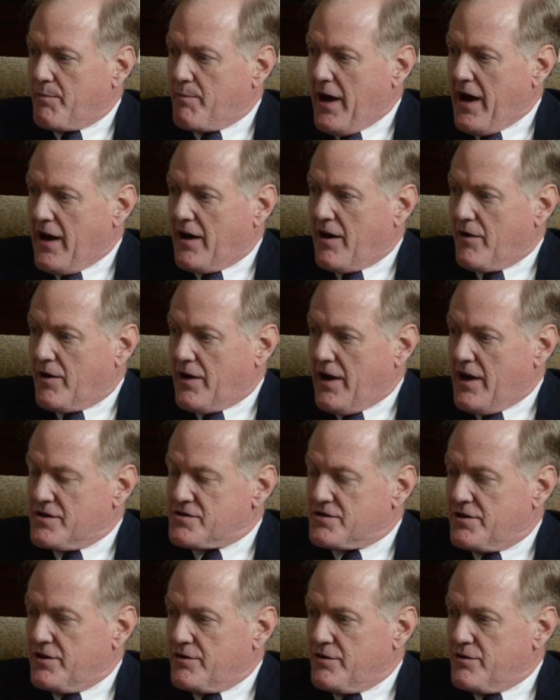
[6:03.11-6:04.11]
back our
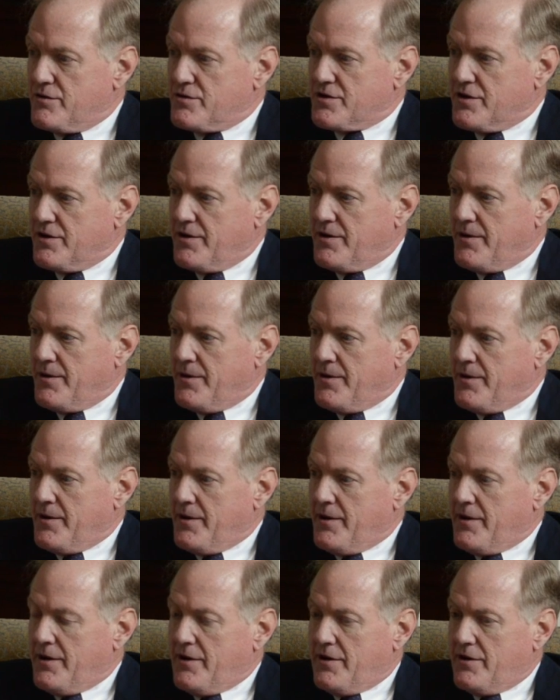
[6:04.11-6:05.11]
Constitution
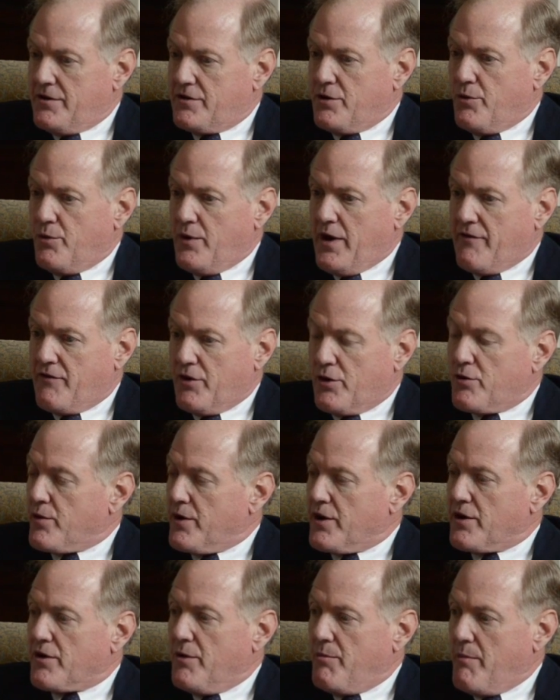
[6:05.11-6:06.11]
until we have a
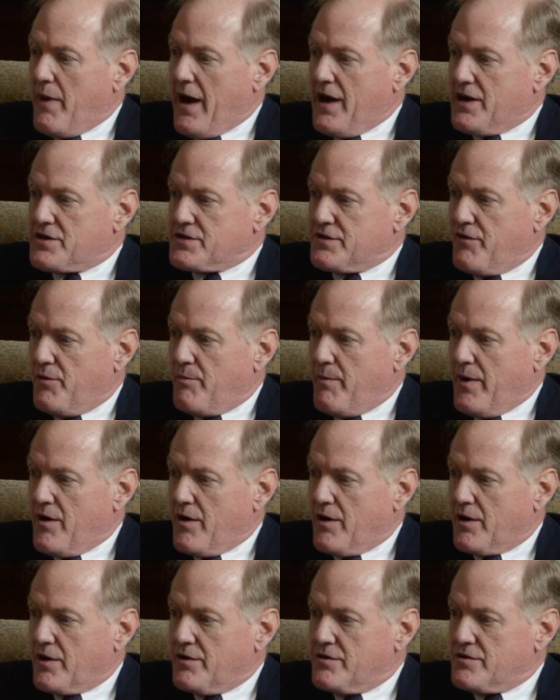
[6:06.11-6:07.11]
critical mass of
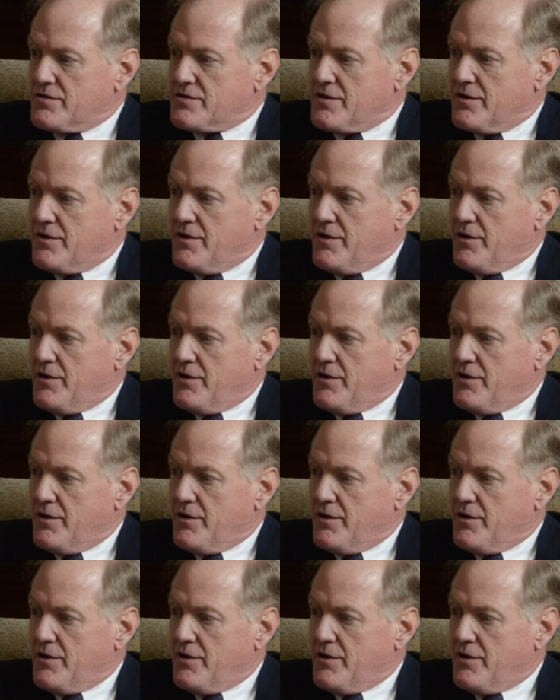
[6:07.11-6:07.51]
Americans